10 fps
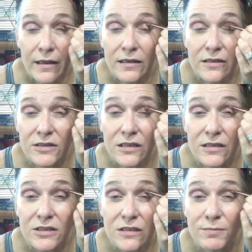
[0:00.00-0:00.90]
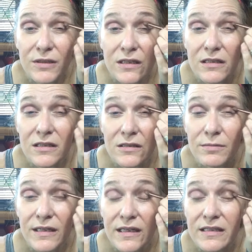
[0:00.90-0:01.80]
I'm just going to just put a little
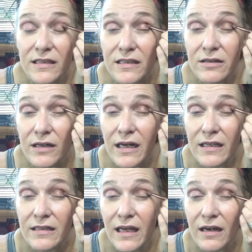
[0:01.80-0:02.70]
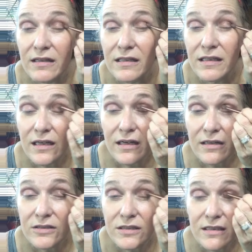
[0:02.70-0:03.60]
bit, kind of down in there,
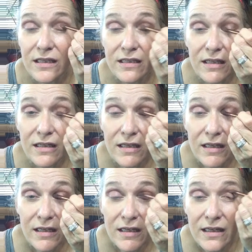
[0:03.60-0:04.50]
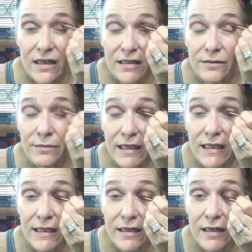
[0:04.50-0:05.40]
and just kind of
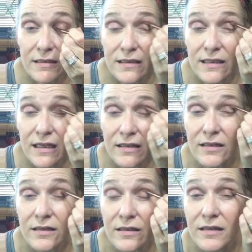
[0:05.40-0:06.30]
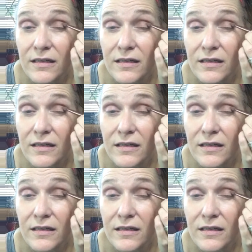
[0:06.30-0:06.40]
muddy it all together.